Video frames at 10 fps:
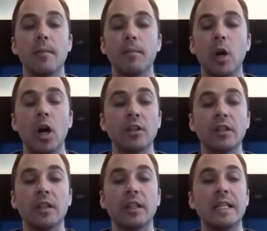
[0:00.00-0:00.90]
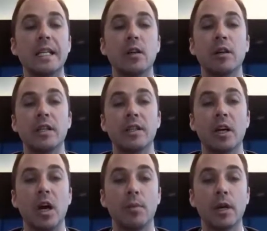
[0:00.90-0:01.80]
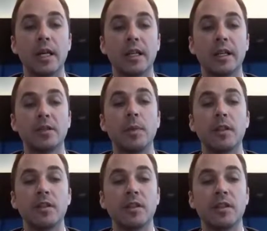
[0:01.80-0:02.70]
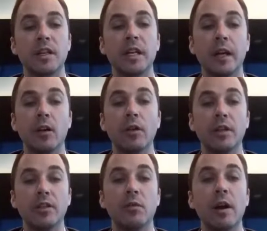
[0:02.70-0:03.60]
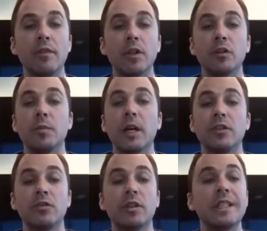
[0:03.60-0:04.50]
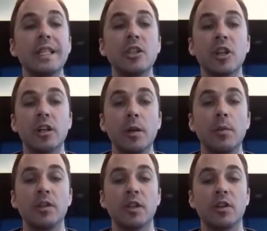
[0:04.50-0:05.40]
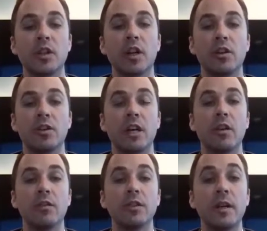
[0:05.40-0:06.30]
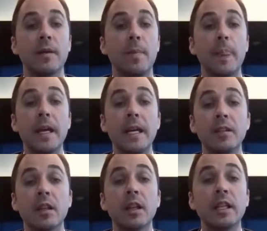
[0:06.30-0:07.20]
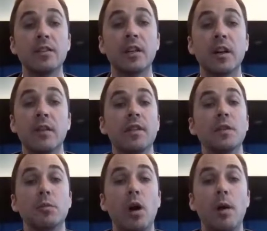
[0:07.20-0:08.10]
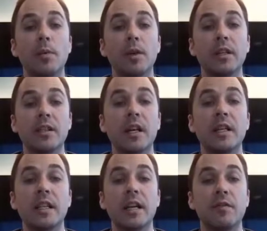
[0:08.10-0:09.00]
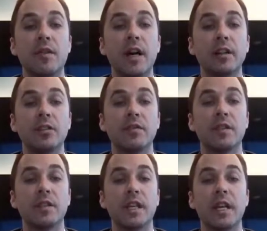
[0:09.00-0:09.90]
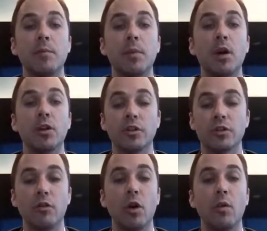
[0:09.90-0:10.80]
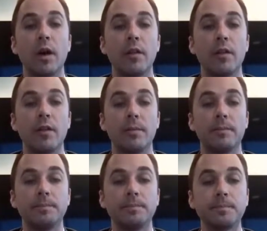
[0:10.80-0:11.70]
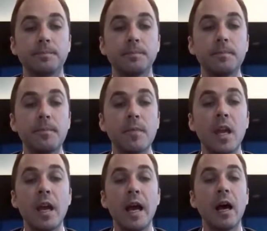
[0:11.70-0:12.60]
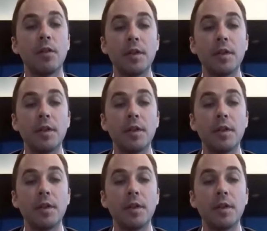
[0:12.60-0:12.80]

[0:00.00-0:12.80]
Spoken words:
constantly decreasing operating expenses and increasing revenues by strategically positioning ourselves in the leasing of these properties and identifying sophisticated partners to grow with. Healthy